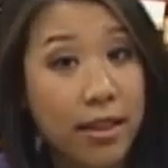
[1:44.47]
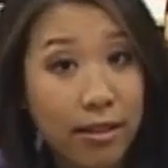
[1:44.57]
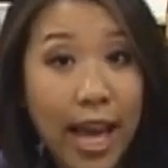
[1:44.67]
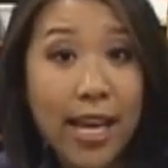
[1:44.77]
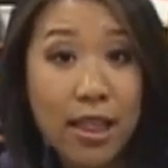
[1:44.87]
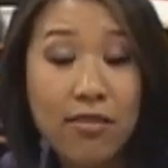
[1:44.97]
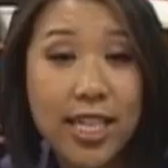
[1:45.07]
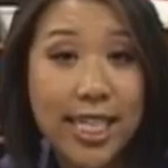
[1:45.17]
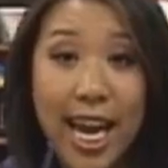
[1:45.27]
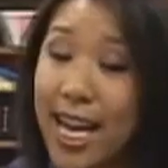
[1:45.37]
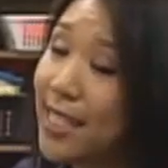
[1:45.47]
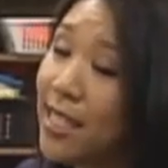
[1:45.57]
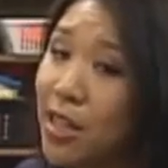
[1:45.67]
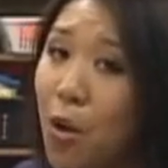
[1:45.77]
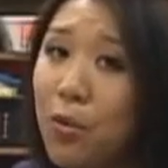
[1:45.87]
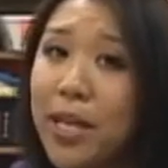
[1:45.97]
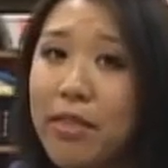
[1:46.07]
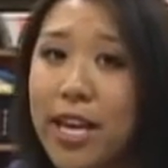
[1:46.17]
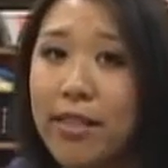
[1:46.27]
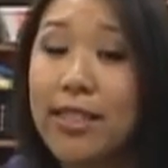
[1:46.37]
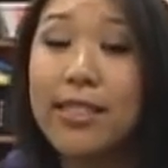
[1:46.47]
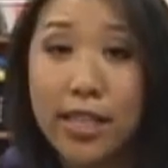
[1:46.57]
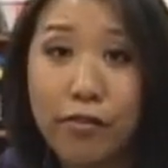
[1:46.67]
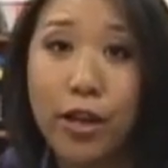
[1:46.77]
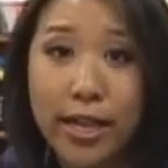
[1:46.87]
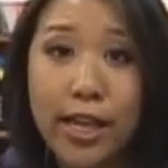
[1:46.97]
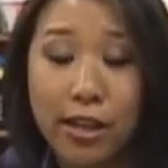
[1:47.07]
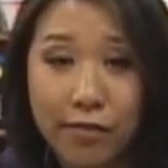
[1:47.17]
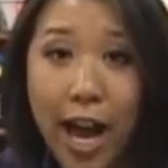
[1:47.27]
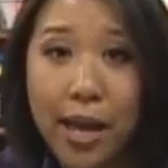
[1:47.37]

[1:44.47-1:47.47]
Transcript: But the length of the day isn't the only thing that's different here at